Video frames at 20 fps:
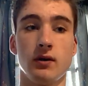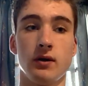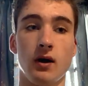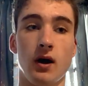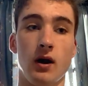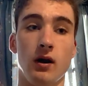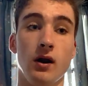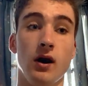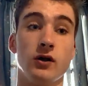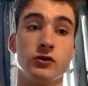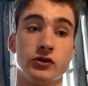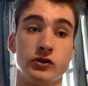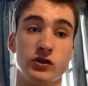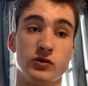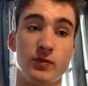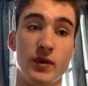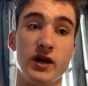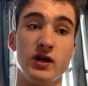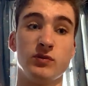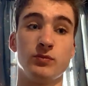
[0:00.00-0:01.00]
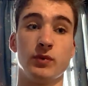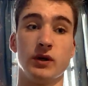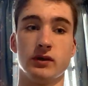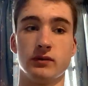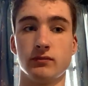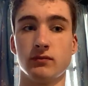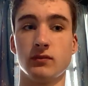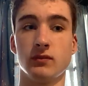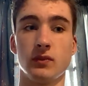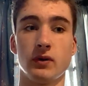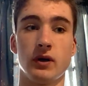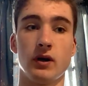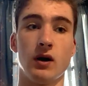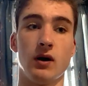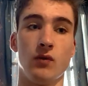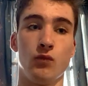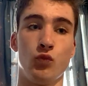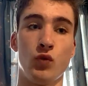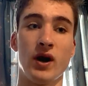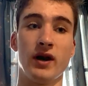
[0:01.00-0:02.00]
a larger space, but a
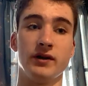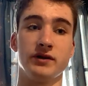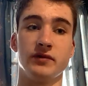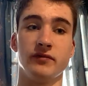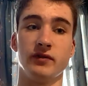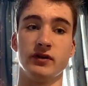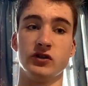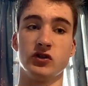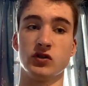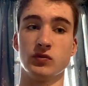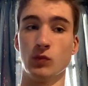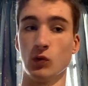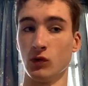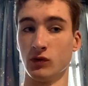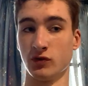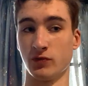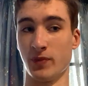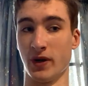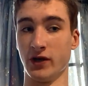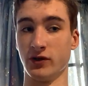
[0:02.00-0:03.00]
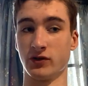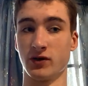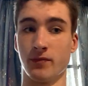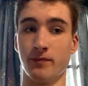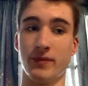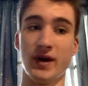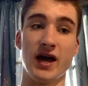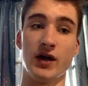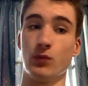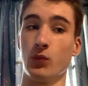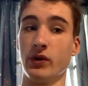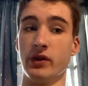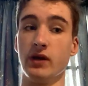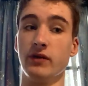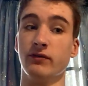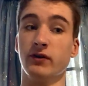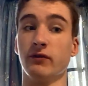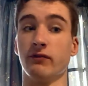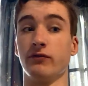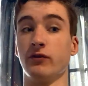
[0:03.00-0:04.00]
relatively small space compared with
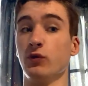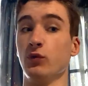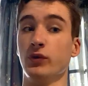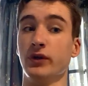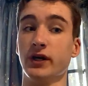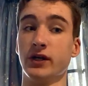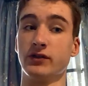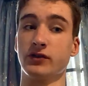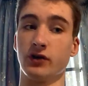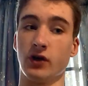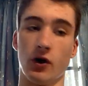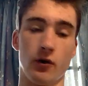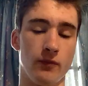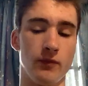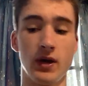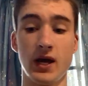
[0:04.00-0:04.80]
even a few years ago.